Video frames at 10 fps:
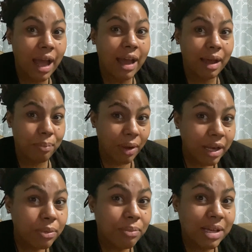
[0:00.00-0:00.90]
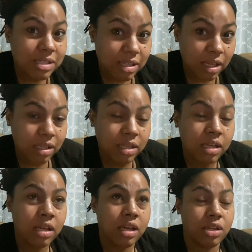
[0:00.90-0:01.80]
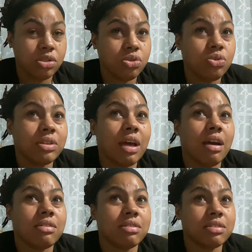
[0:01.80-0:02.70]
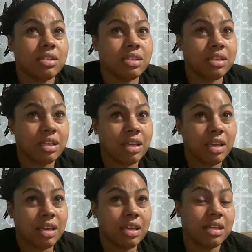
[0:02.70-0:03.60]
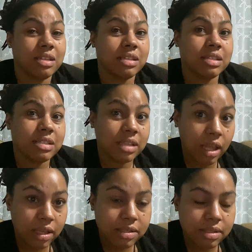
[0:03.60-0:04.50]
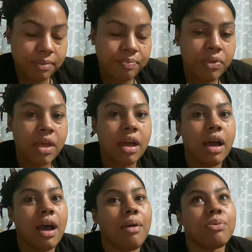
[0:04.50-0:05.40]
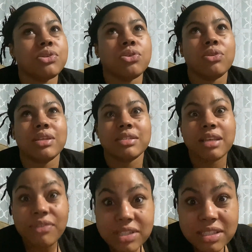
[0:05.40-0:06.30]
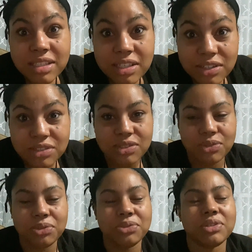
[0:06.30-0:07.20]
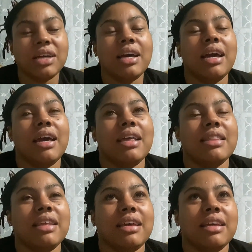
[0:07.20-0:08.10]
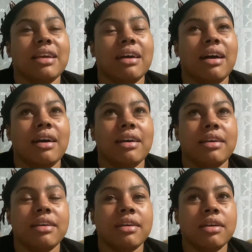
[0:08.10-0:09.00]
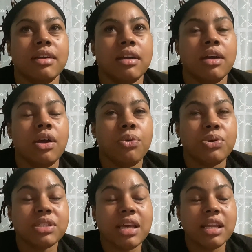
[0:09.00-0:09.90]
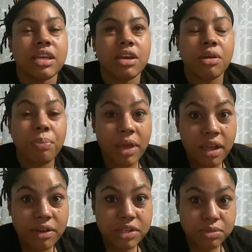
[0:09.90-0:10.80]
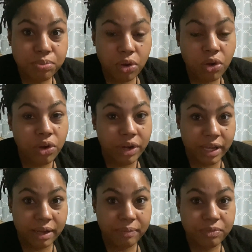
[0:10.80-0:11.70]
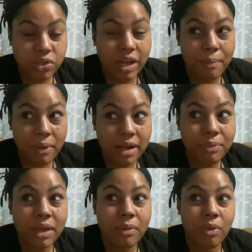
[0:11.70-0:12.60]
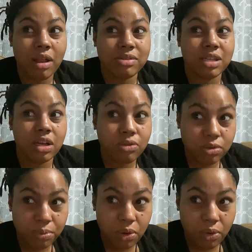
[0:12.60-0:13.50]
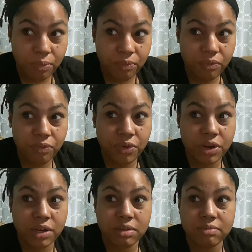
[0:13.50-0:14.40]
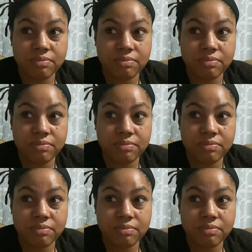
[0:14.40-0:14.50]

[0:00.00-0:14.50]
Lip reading: got pregnant with my son in 2006. I was only 17 years old, and then I was in a young parents program. So I got pregnant with him while I was in a group home for